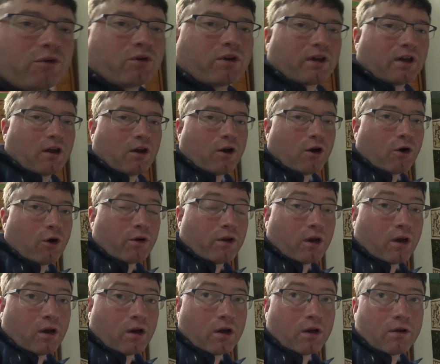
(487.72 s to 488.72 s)
doing it on
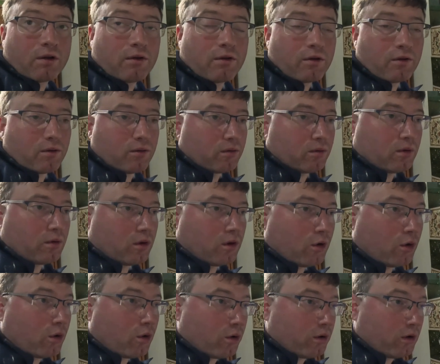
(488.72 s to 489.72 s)

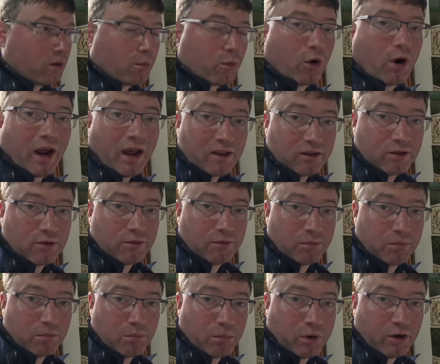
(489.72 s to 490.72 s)
a more
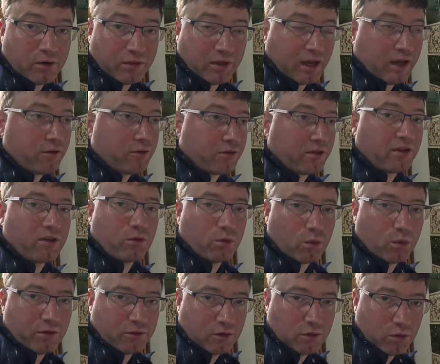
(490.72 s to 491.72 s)
active part of the house, then you
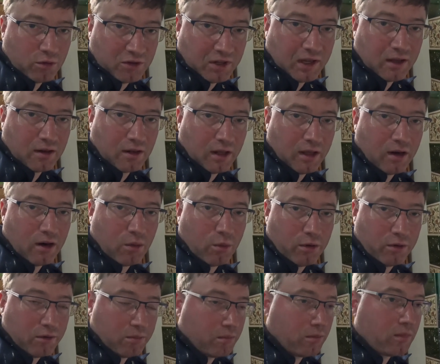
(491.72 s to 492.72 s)
would want to do a second layer
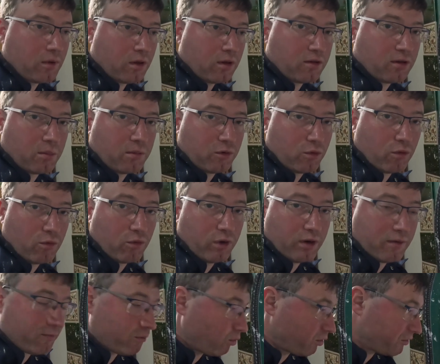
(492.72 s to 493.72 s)
with some sort of
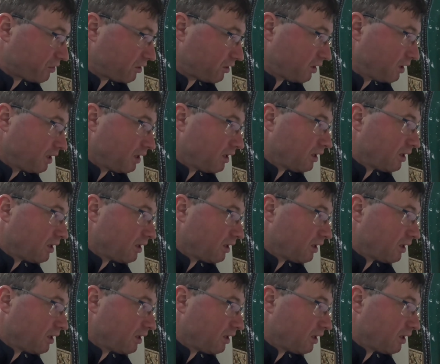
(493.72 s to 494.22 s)
reinforcing.